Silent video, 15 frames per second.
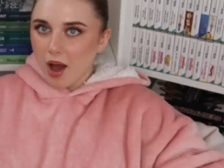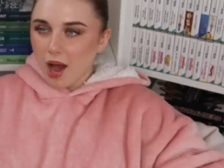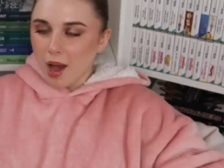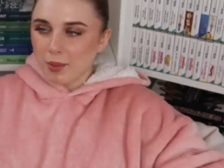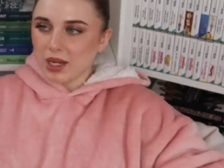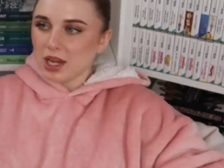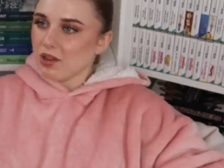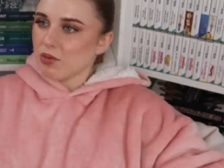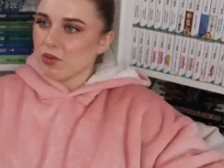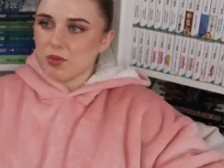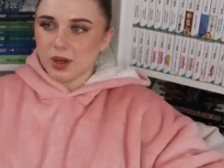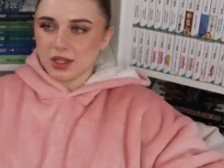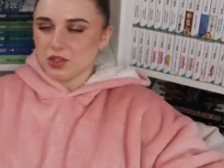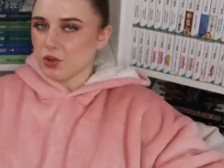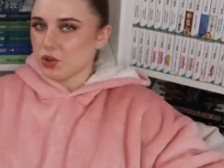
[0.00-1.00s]
I mean, even with
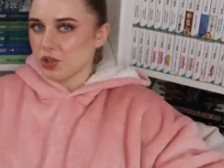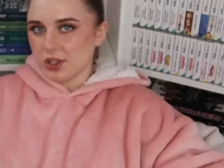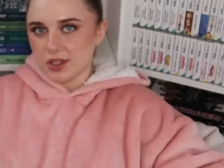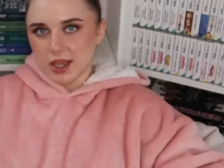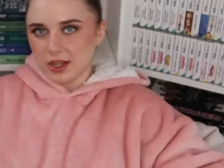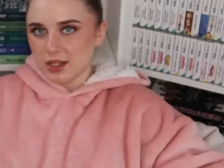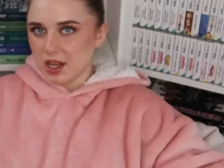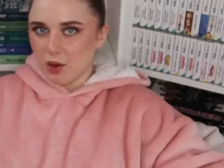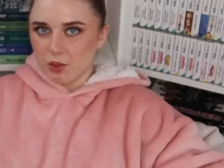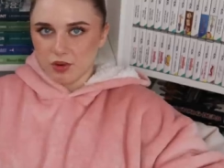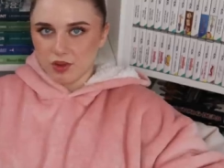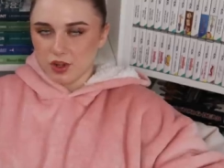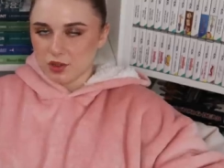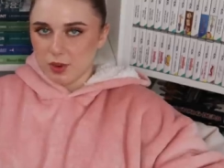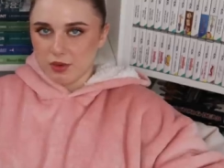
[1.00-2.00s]
my social anxiety, I would
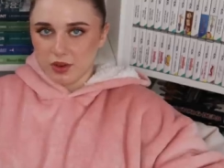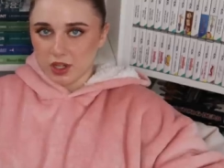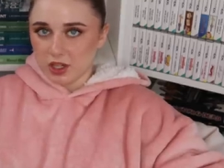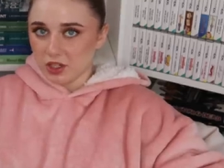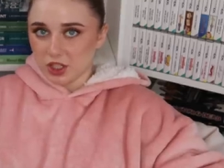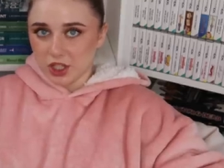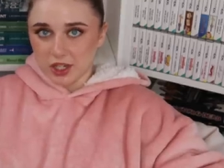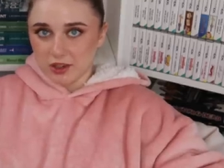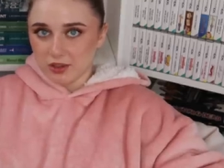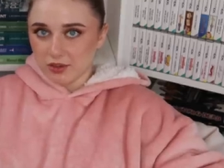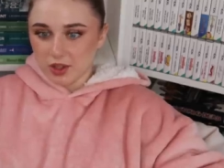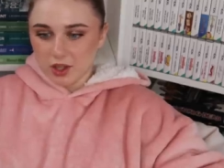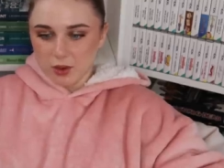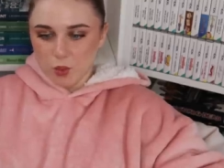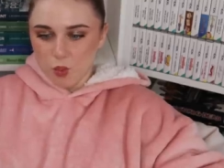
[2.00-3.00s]
have lost my
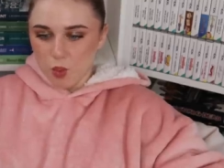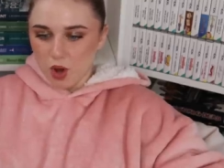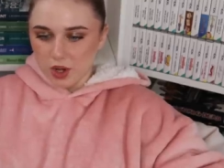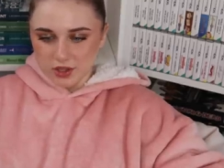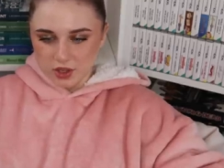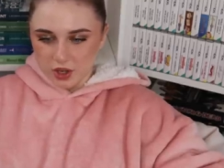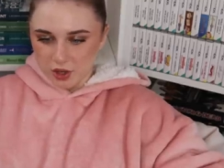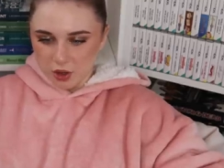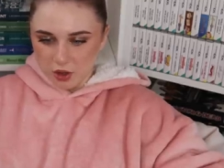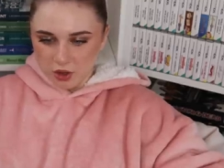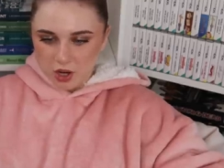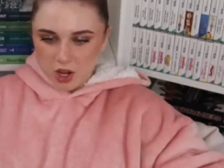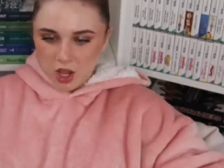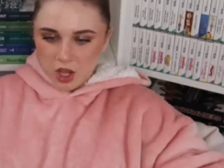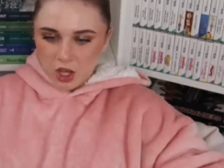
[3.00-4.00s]
what is going on?
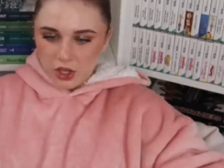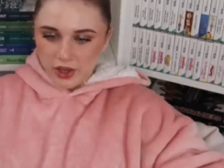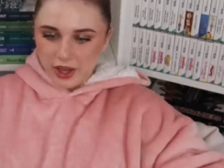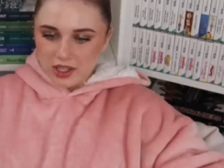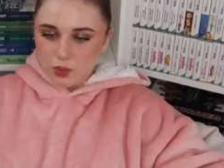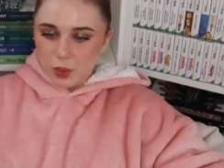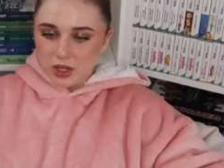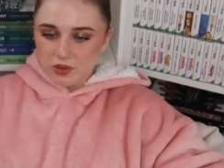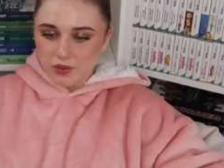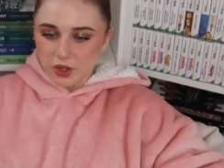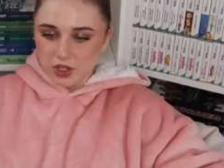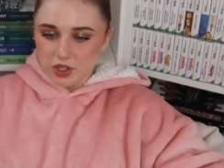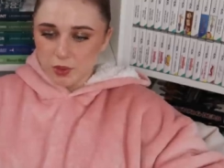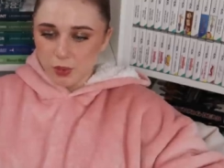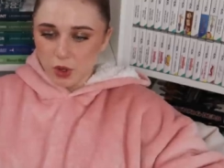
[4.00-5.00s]
Your guests went as far
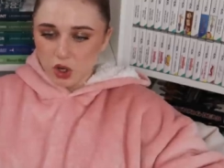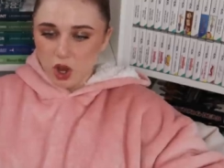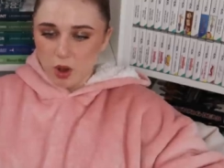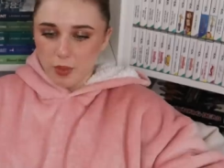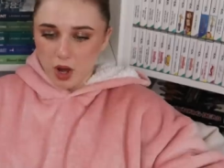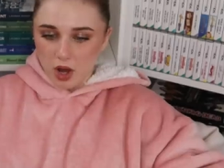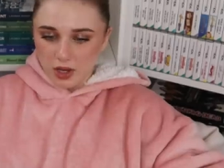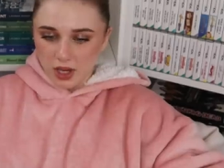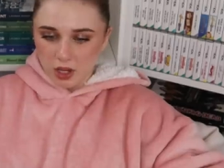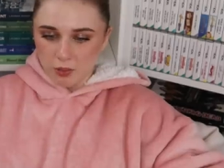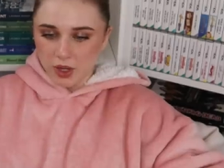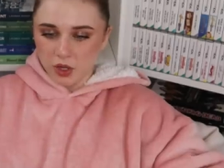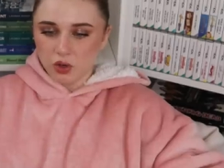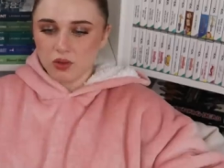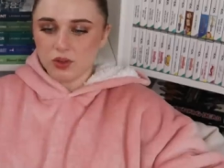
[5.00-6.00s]
as to block our parking
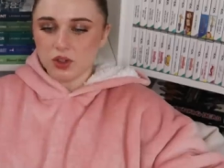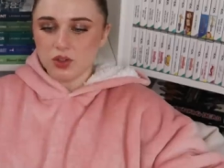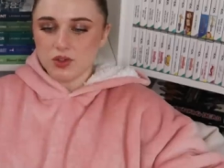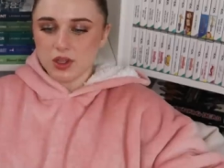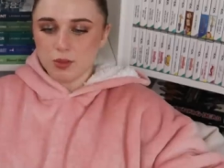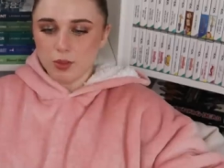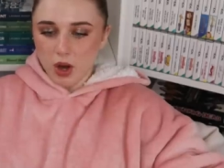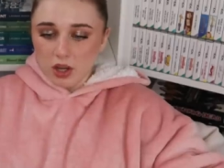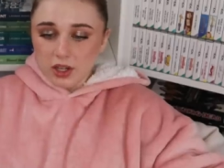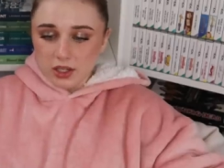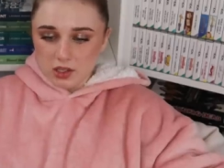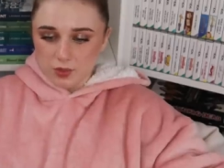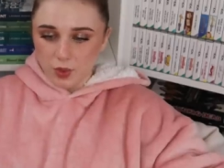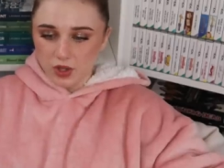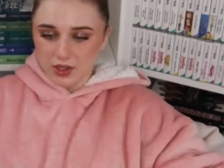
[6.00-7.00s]
by not even using parking
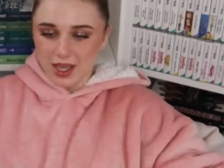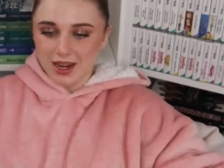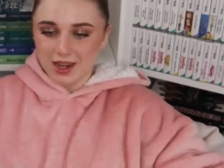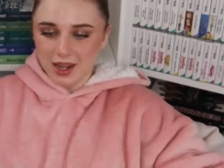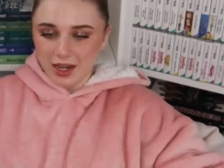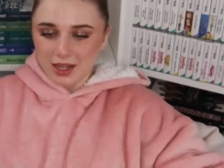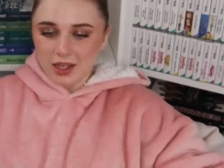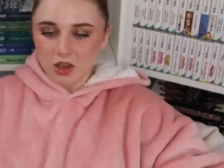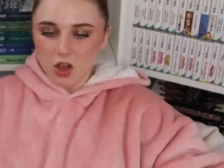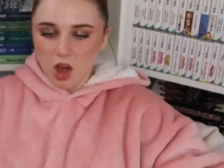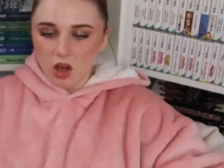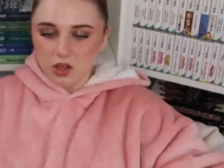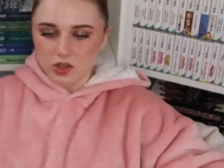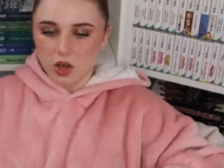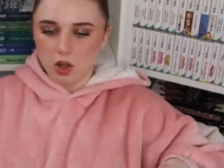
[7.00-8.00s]
spots and lining
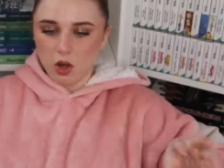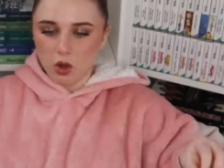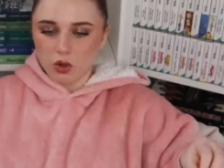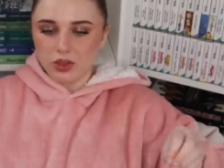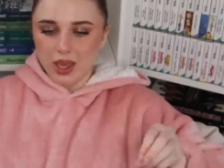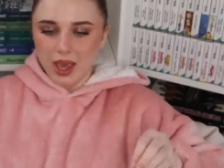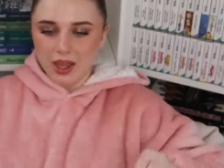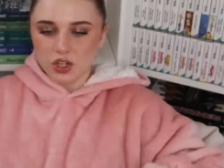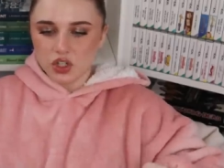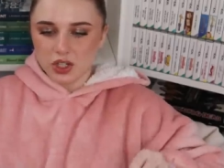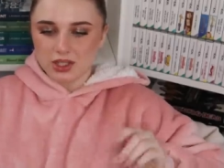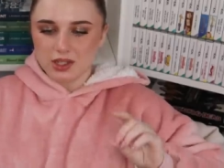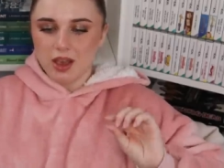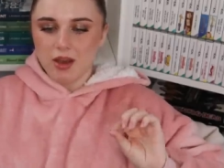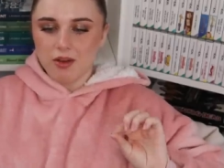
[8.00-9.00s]
cars along the
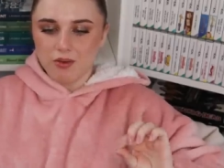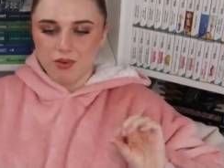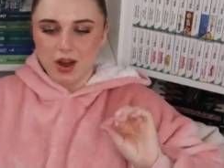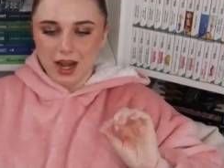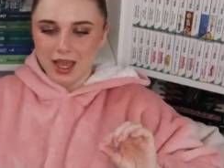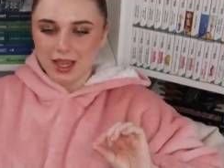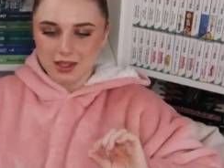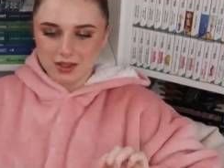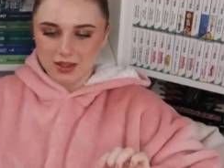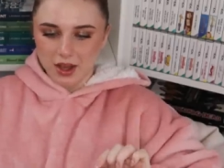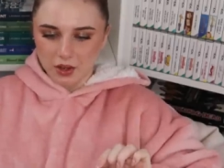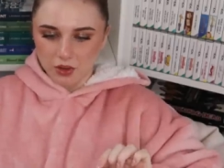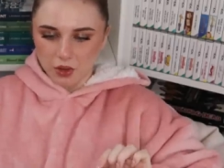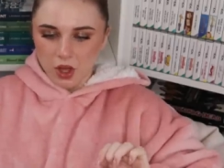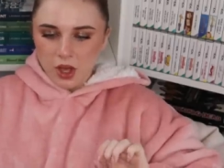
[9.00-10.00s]
entrance valet
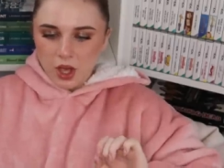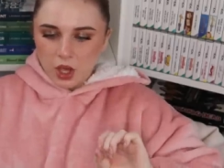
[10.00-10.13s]
style.